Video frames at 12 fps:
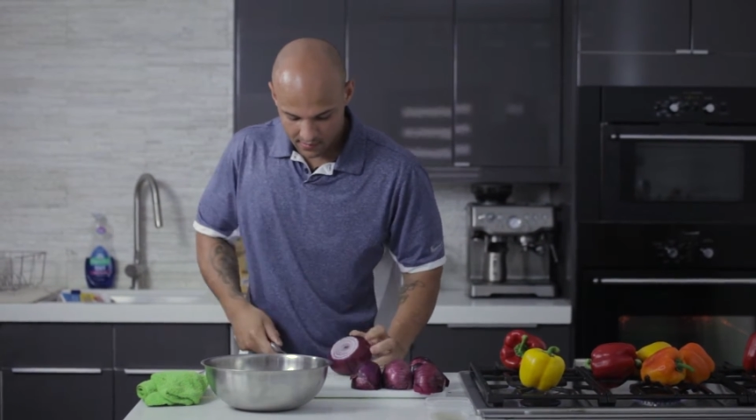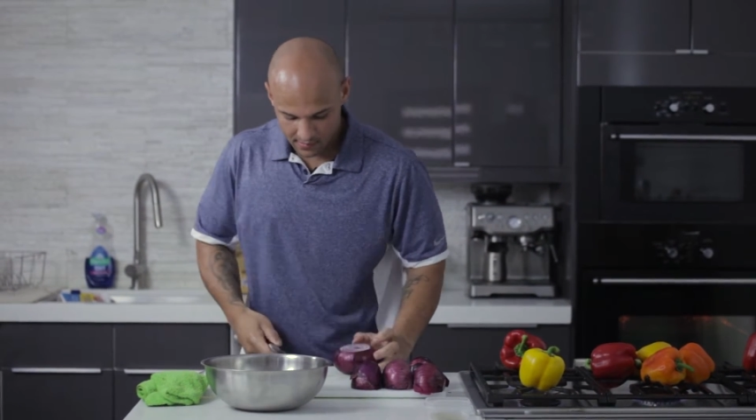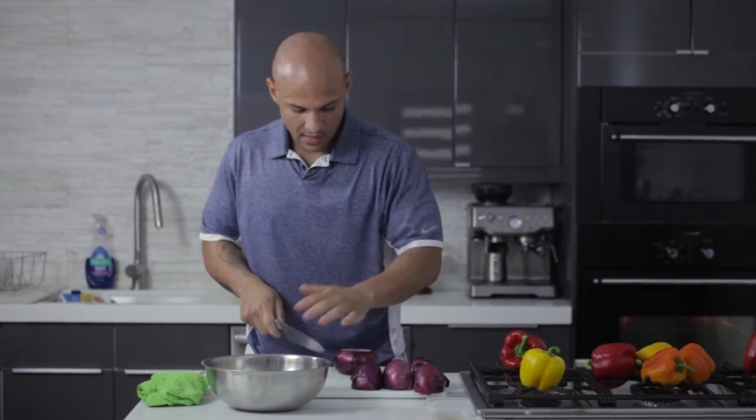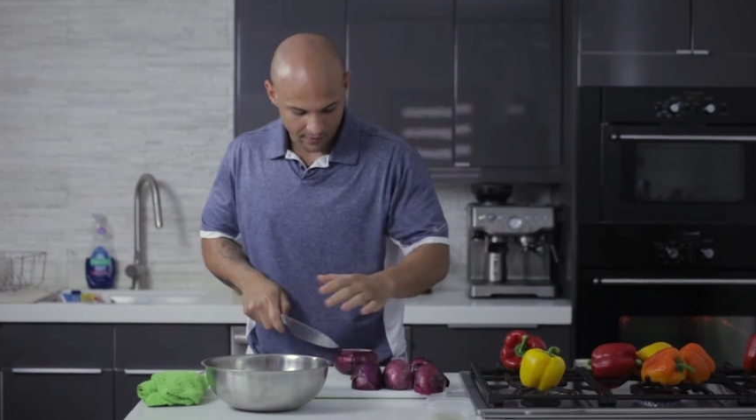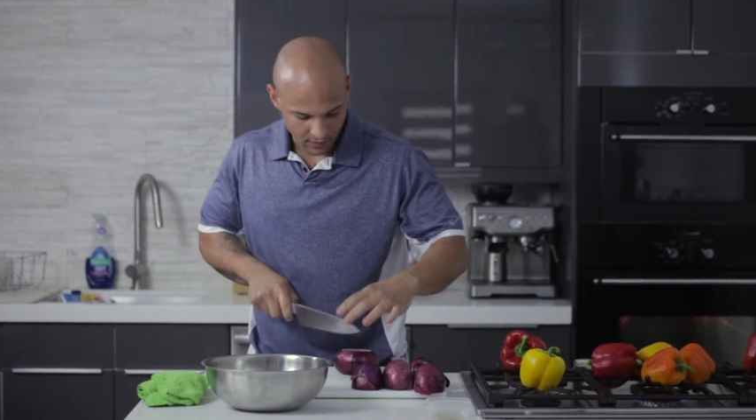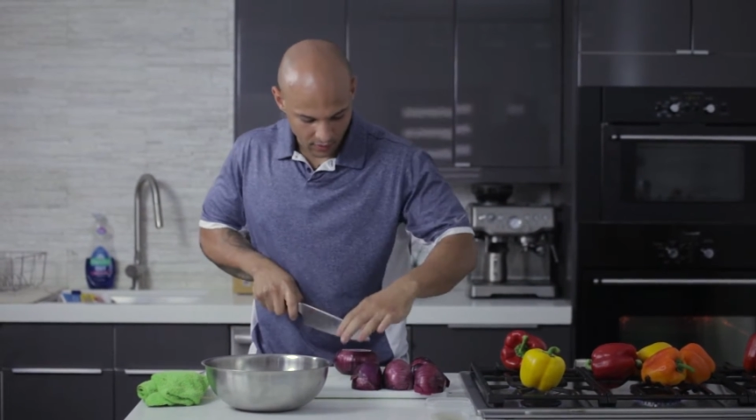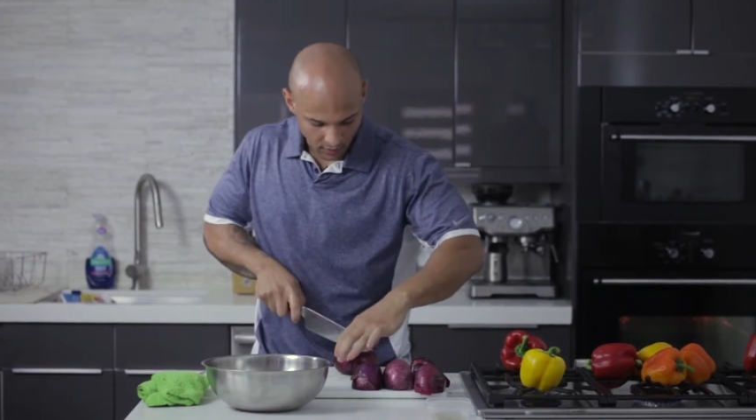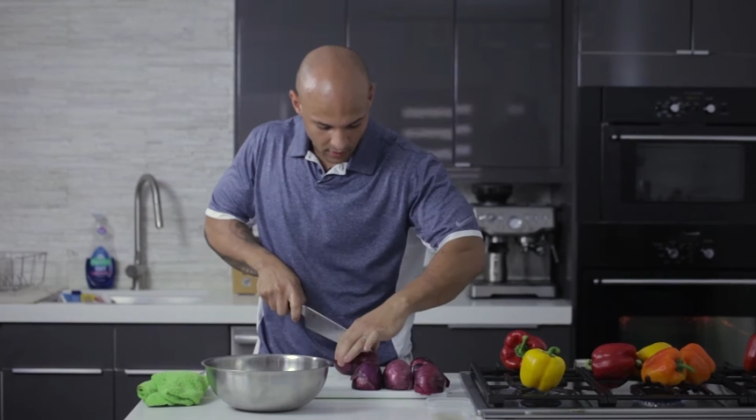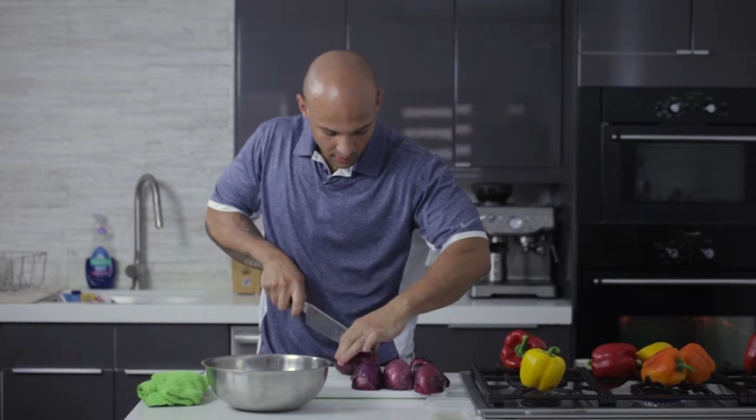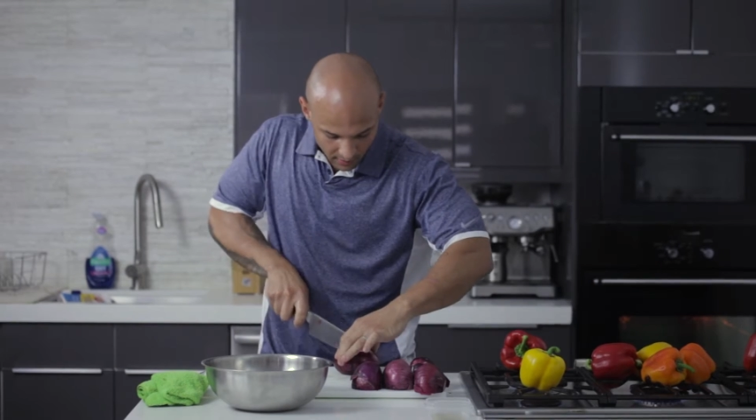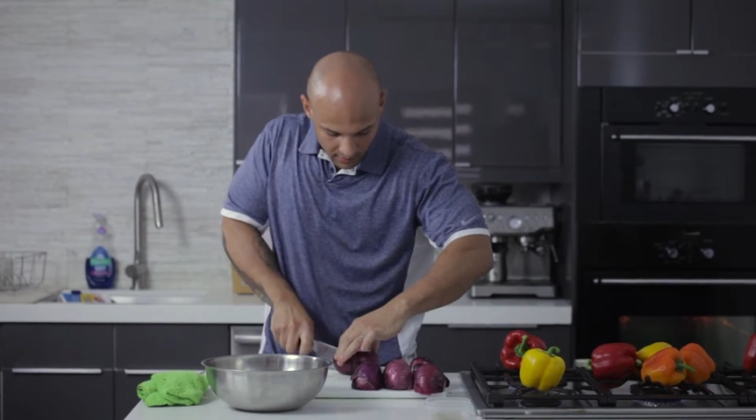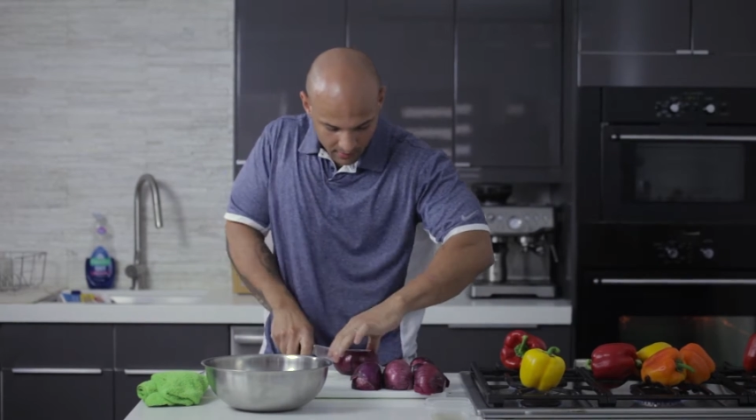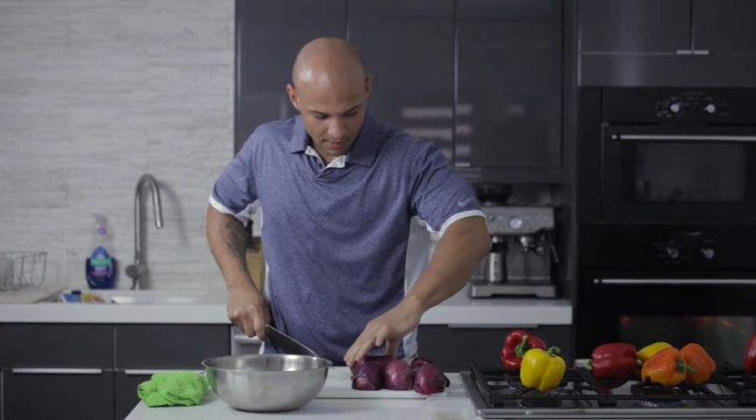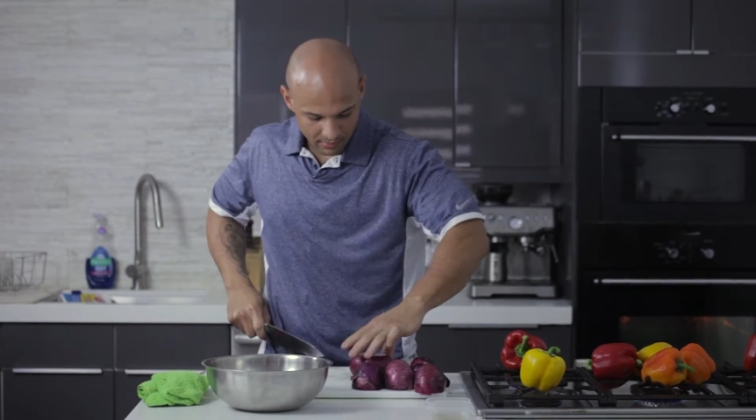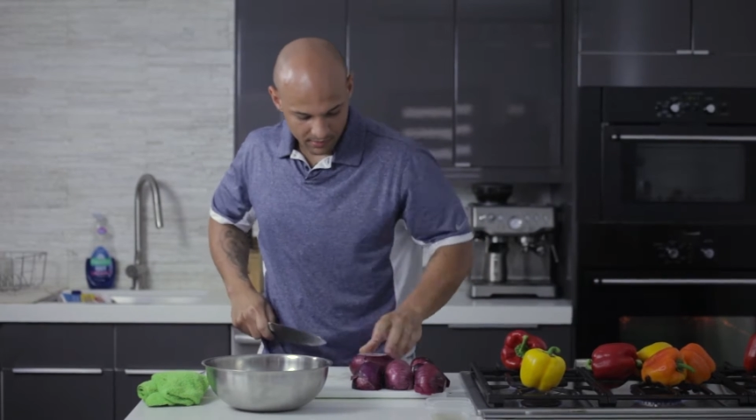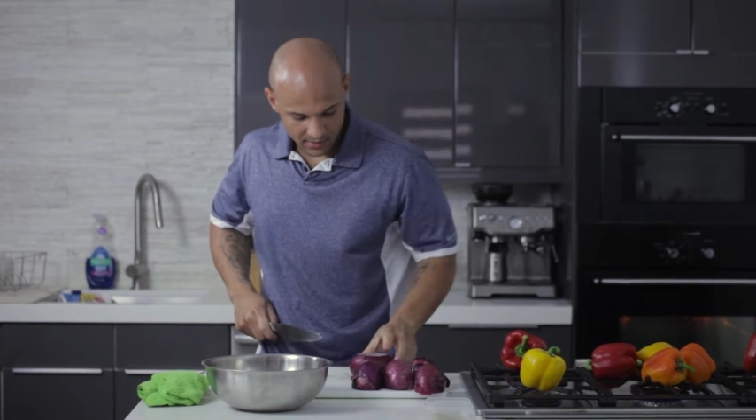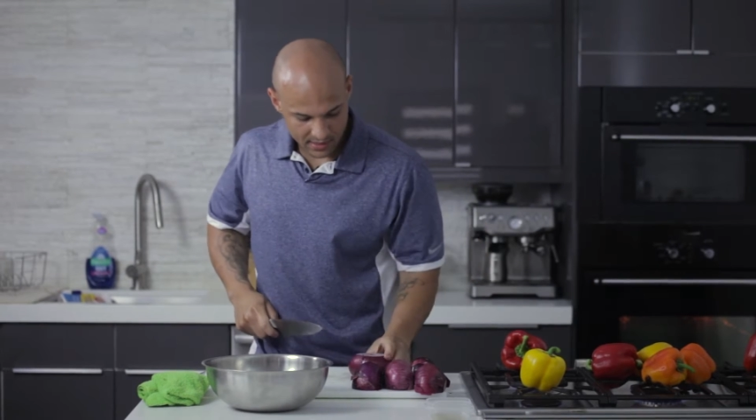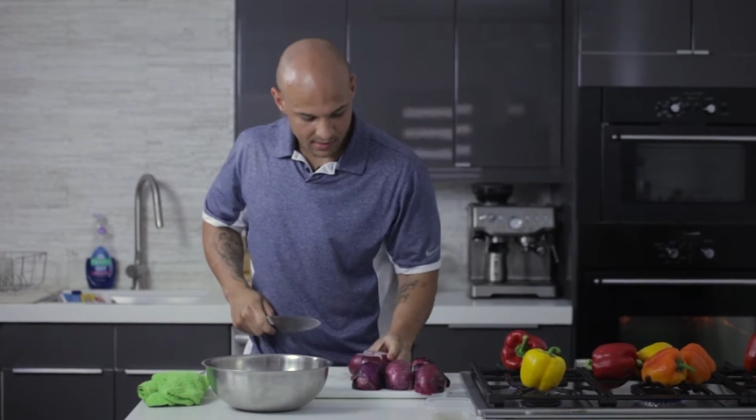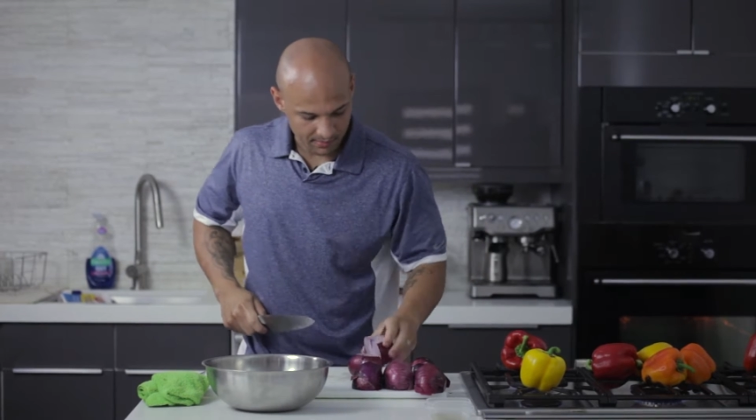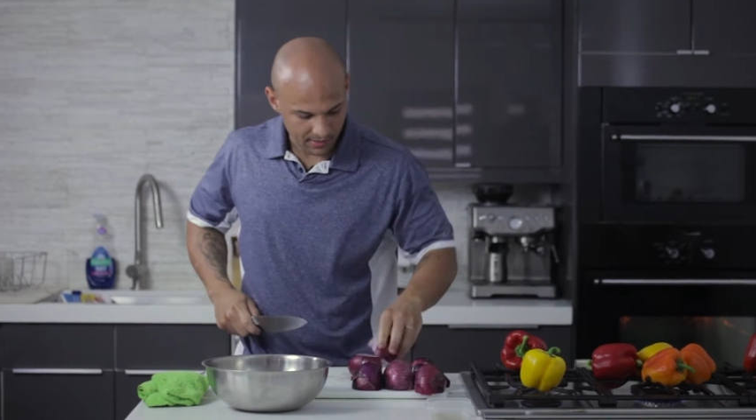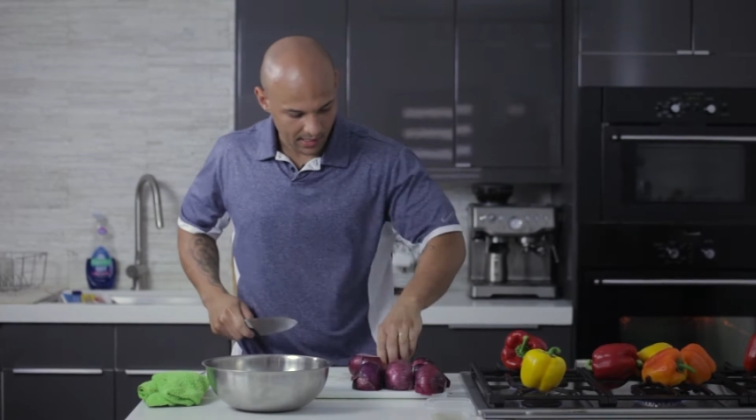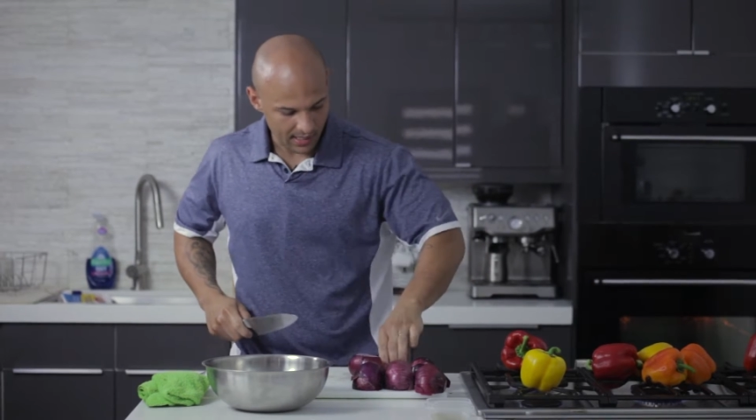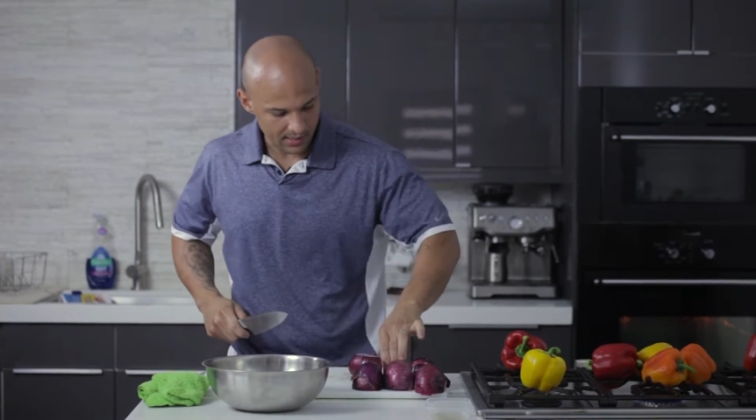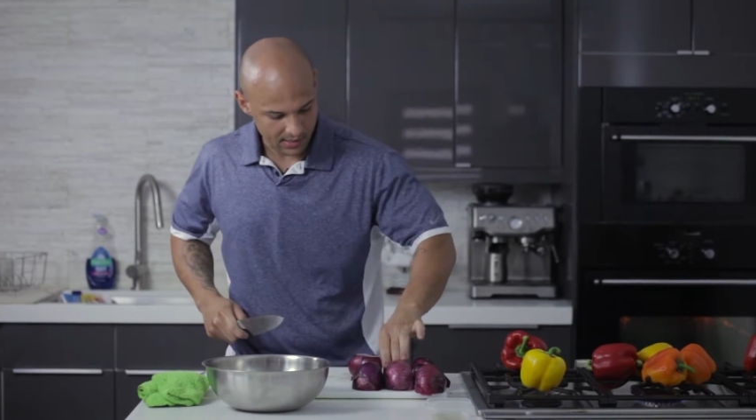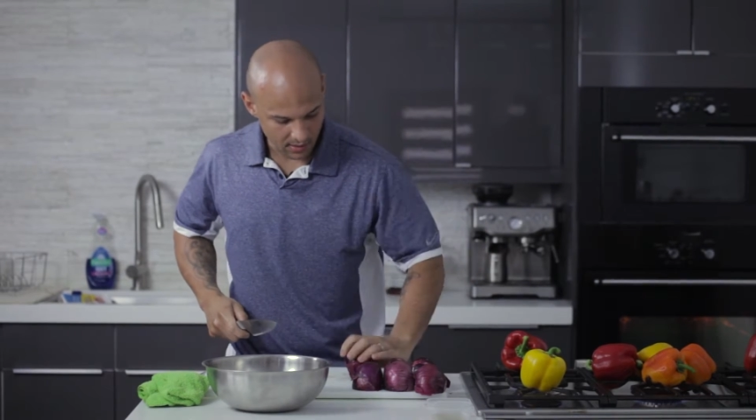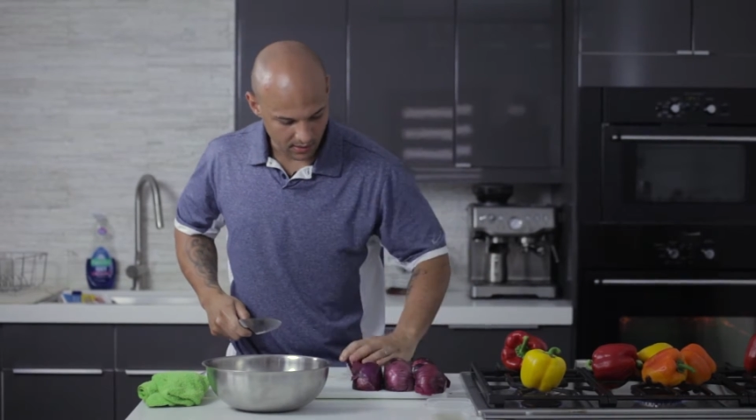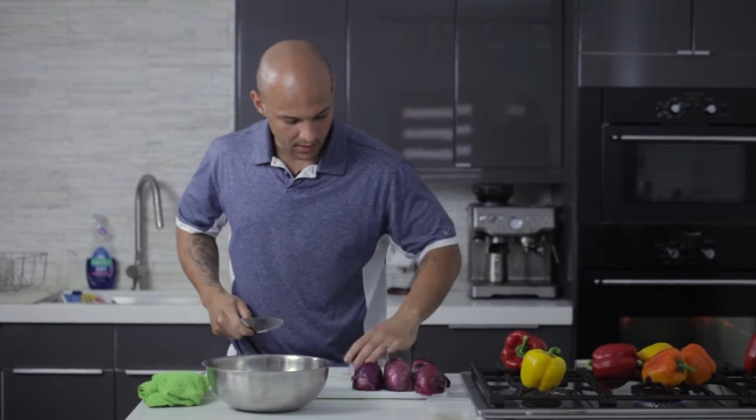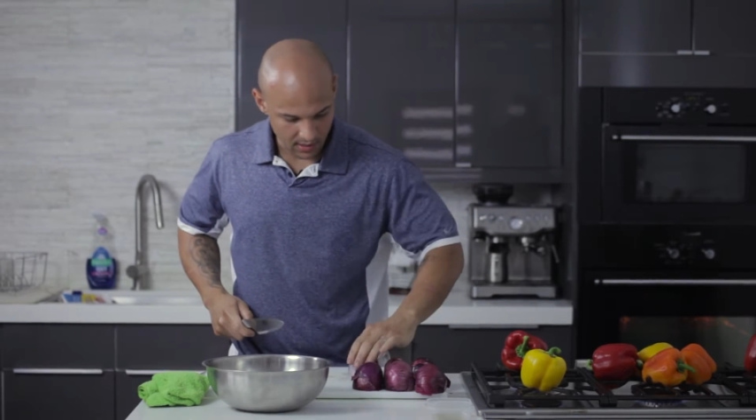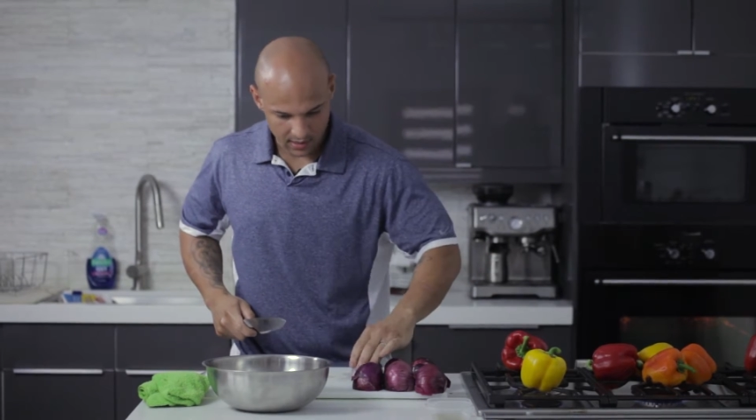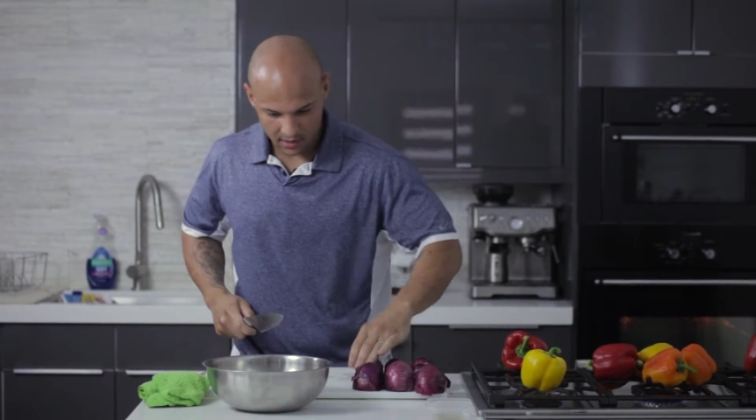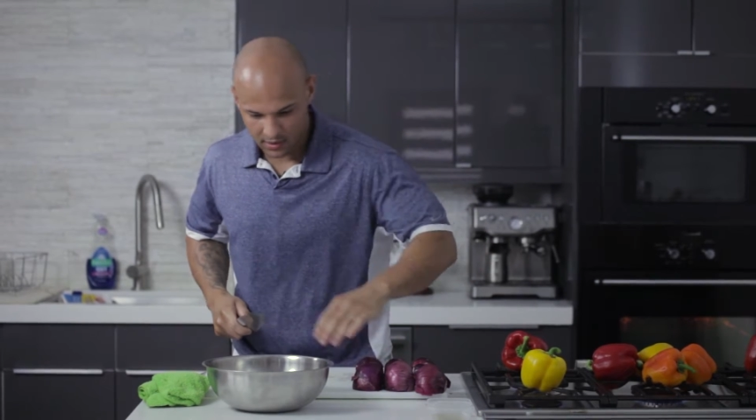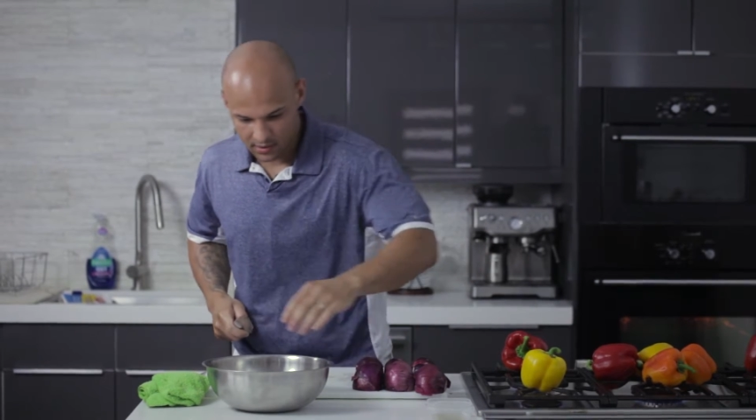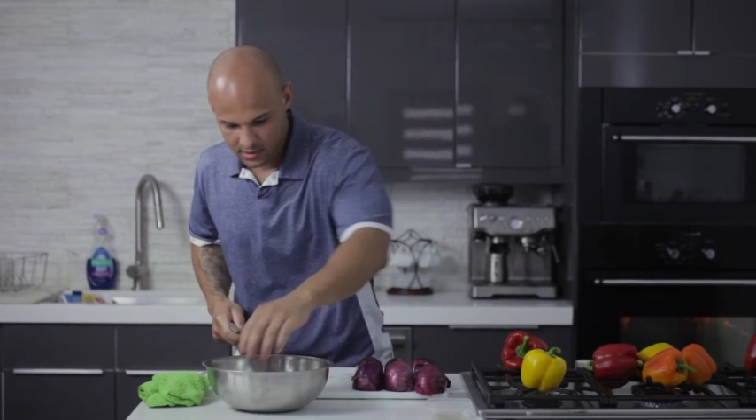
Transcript: have your prepped mise en place on another